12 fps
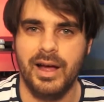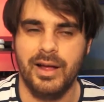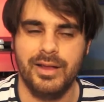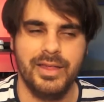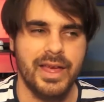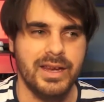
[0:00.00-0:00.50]

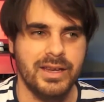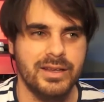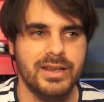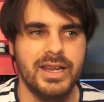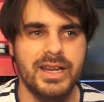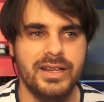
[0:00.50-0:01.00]
They
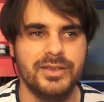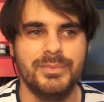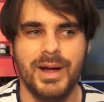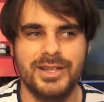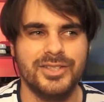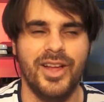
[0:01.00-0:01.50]
need as
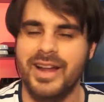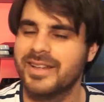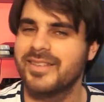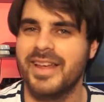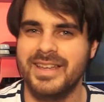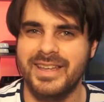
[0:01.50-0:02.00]
much light
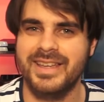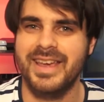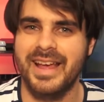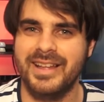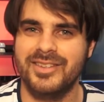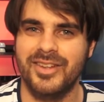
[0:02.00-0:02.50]
as they can
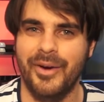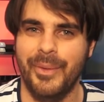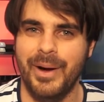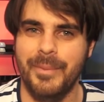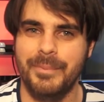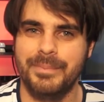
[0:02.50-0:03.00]
get,
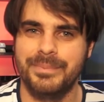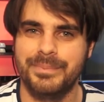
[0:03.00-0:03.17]
so